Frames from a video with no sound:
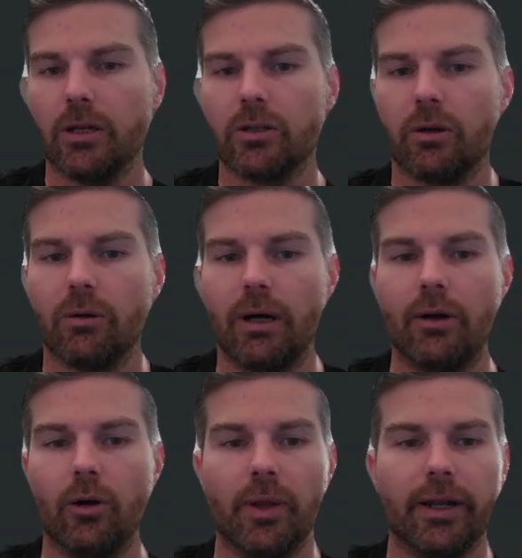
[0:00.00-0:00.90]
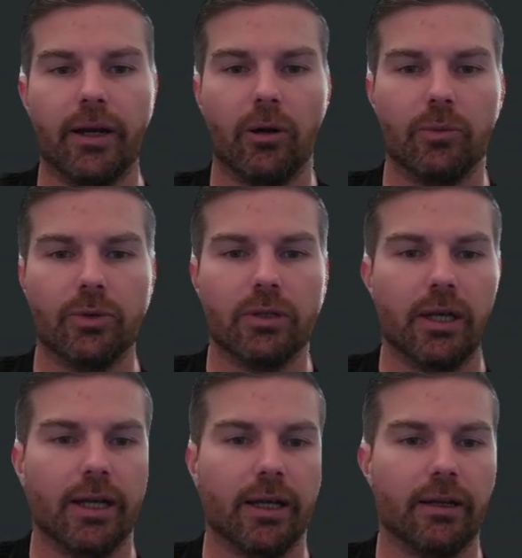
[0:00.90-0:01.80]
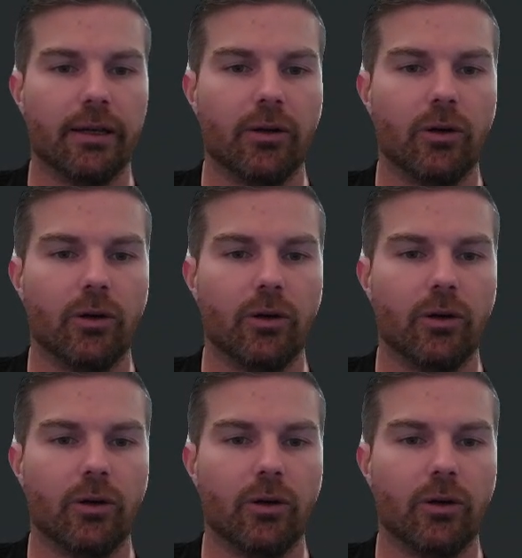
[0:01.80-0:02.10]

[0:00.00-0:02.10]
So I hope that helps, and I